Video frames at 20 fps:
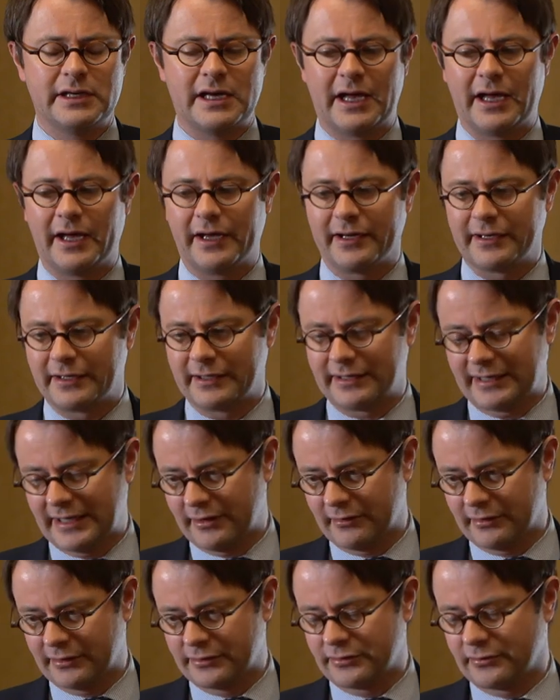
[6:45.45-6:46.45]
uh,
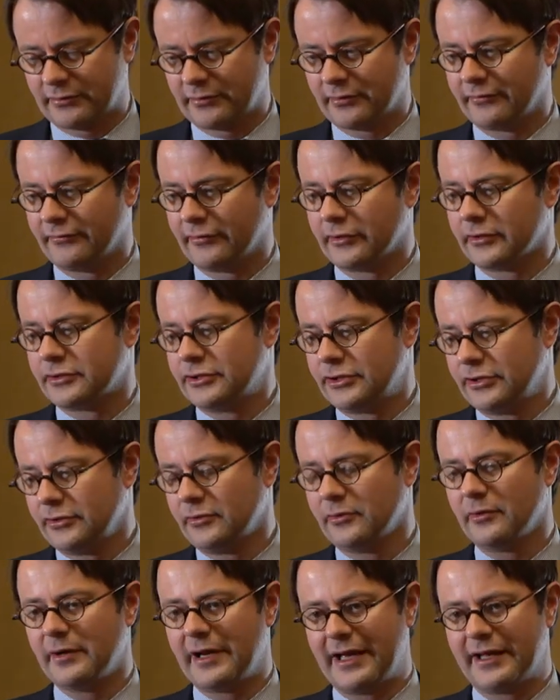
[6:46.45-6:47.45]
character or
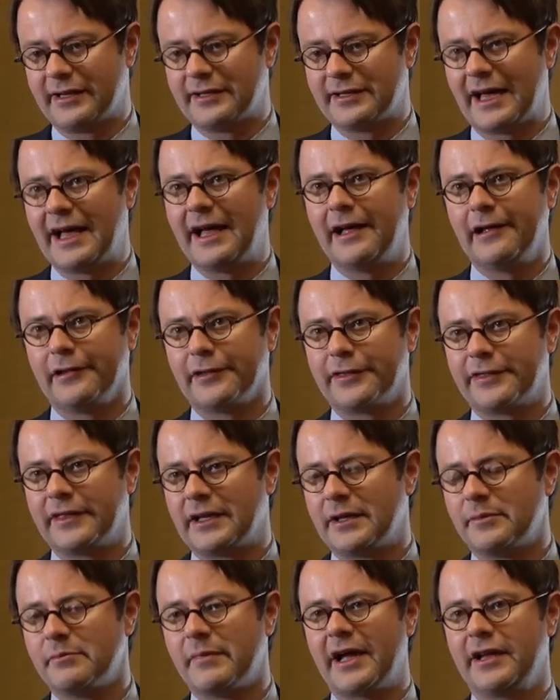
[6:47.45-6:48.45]
virtue and health,
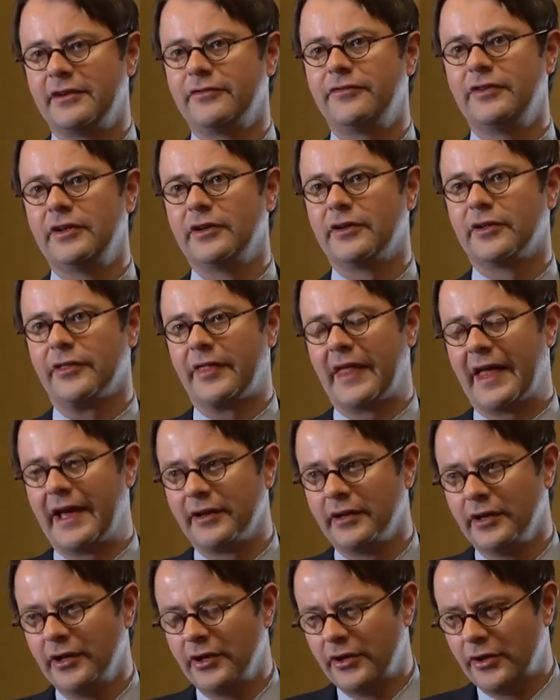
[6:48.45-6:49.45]
then it might feel
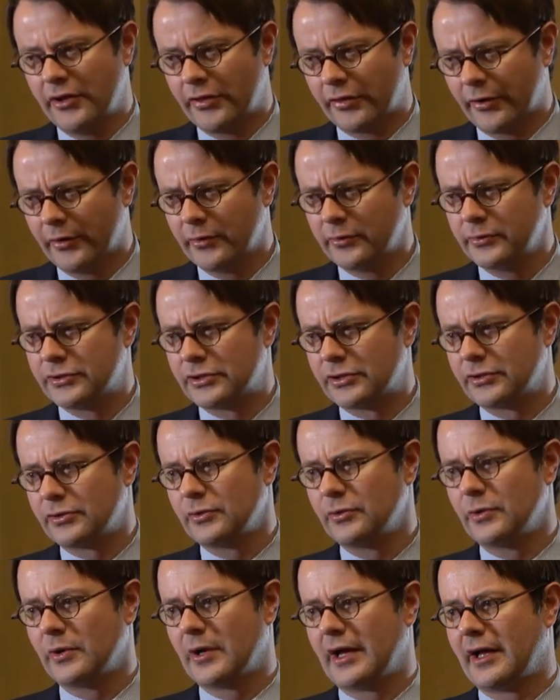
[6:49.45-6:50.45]
that those
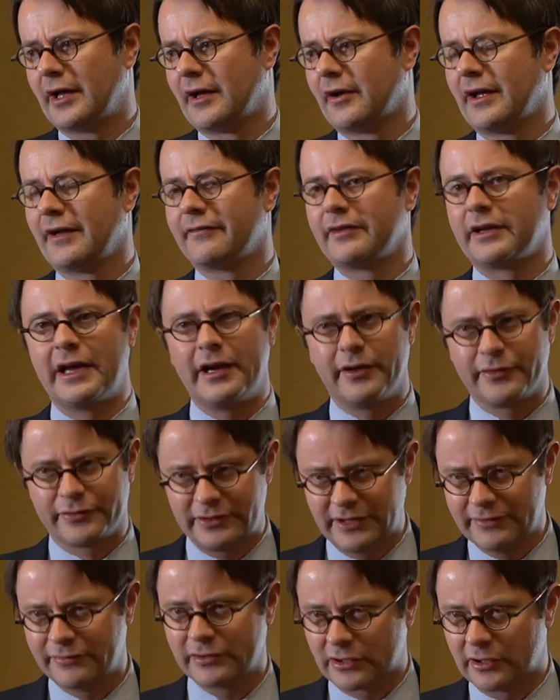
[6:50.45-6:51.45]
who are having health
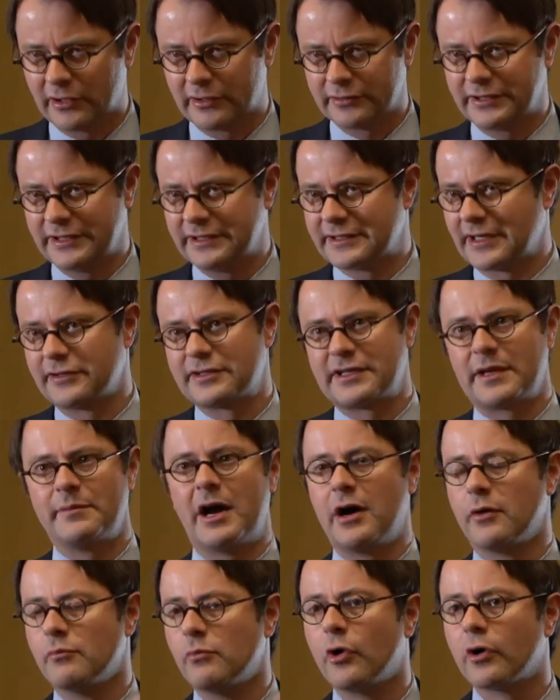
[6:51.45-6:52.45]
difficulties are
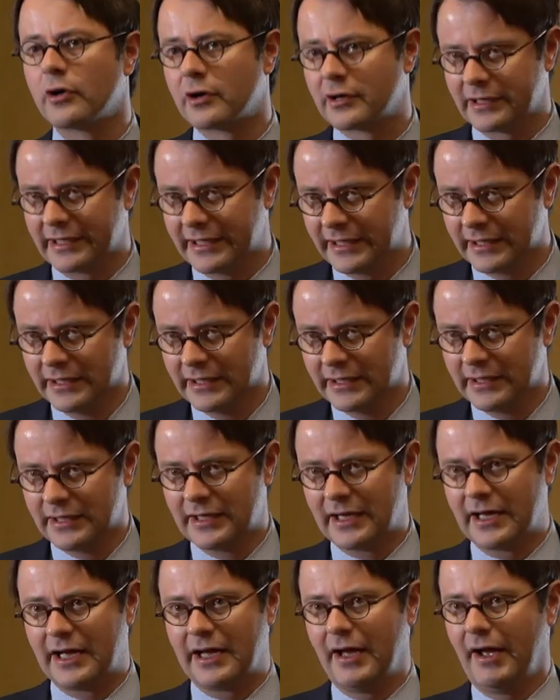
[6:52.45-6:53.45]
somehow morally
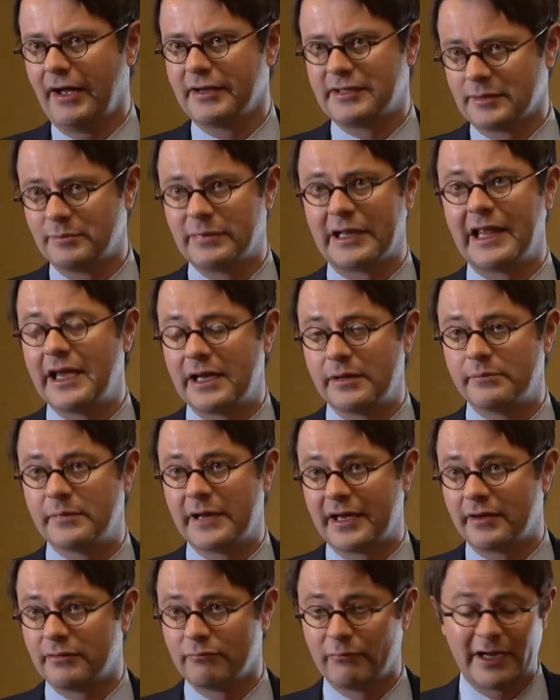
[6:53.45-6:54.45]
uh, to blame.
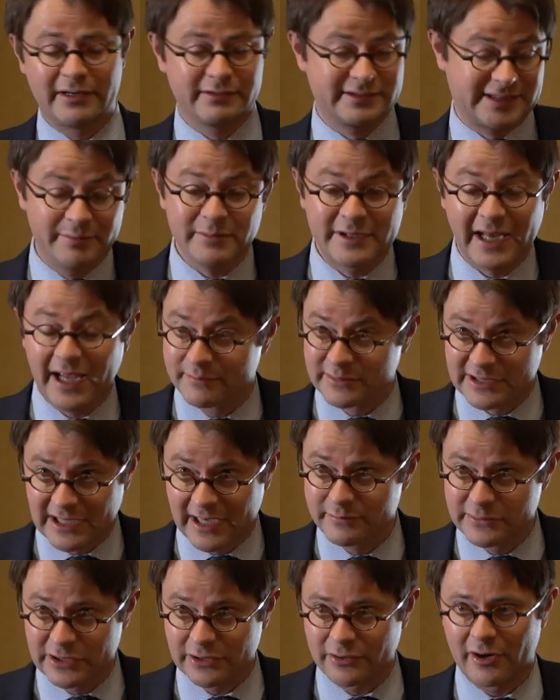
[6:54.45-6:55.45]
And one sometimes
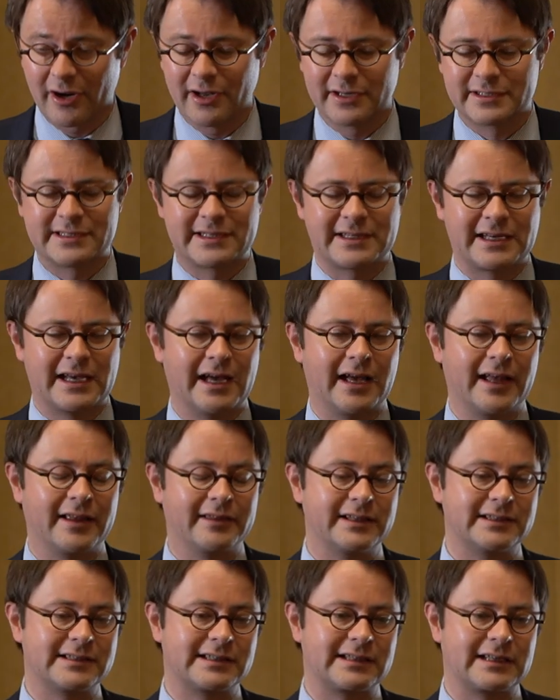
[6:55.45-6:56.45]
comes across uh,
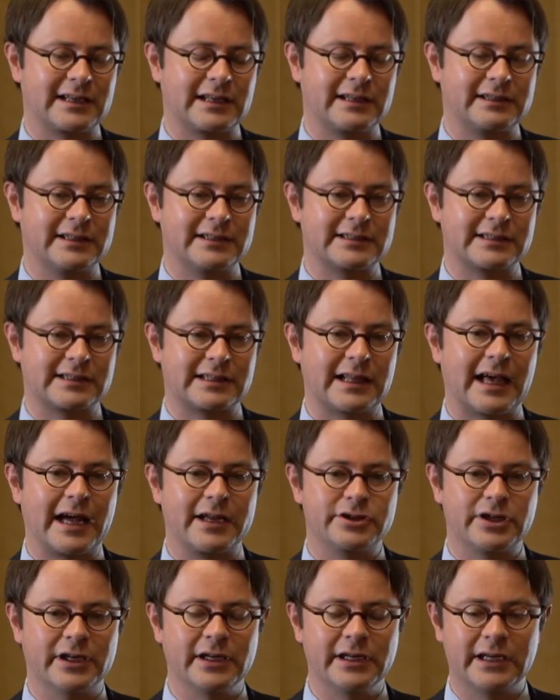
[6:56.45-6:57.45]
this, this
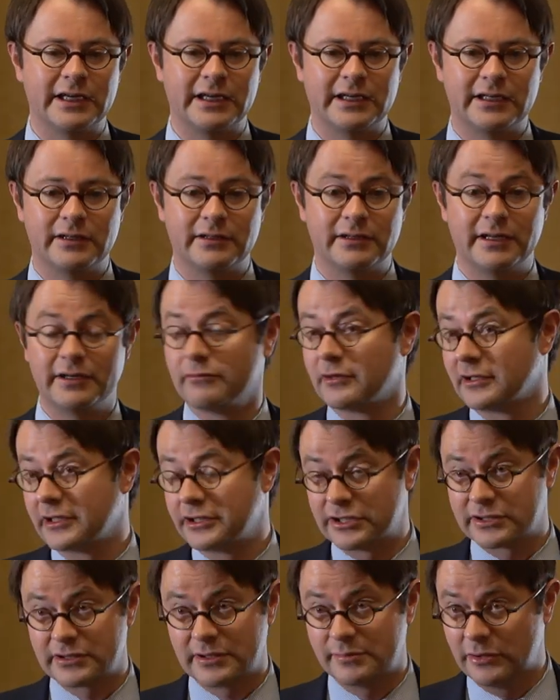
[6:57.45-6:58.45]
logic in, in
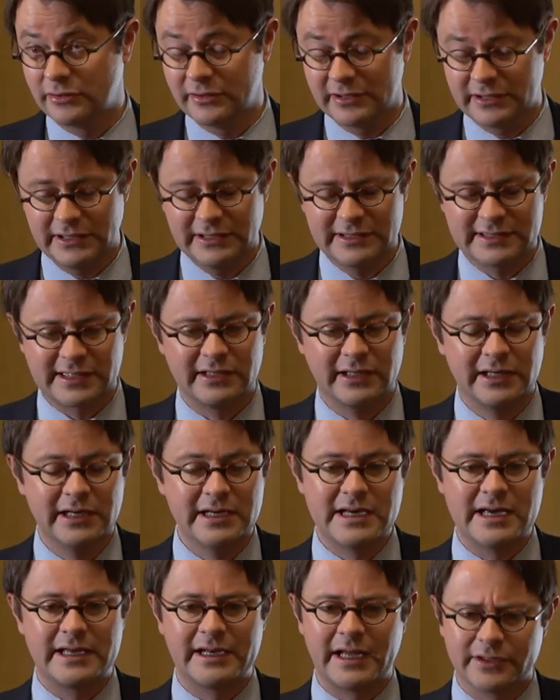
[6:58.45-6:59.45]
religious communities and,
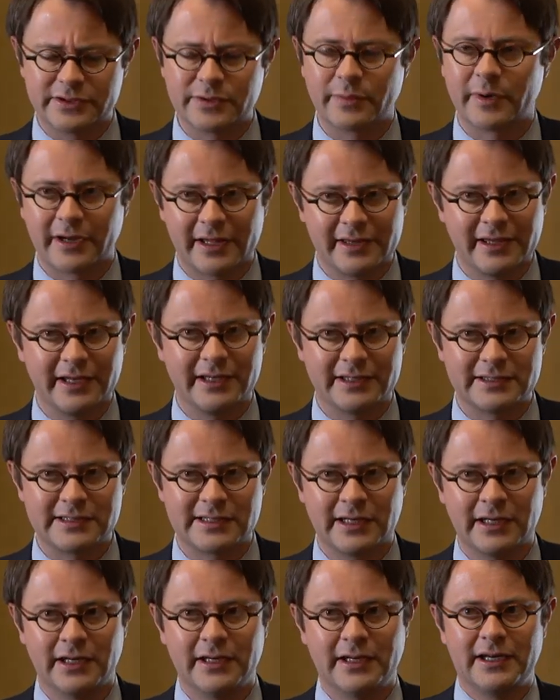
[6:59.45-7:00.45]
and elsewhere, and I think
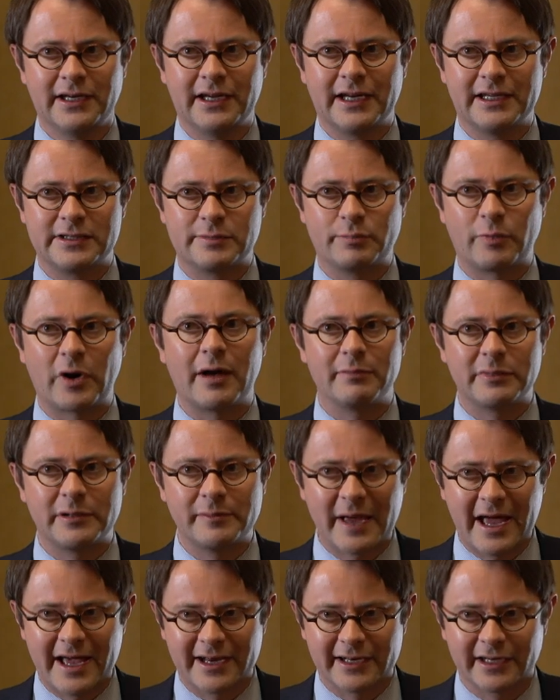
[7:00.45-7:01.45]
it's it's
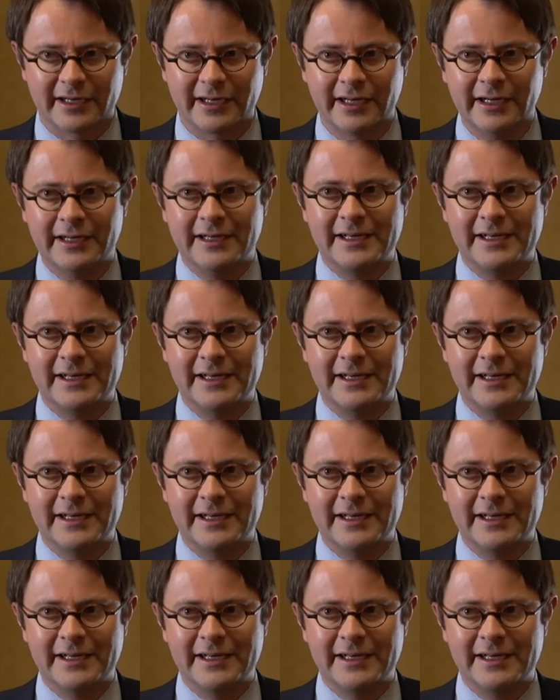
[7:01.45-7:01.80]
problematic.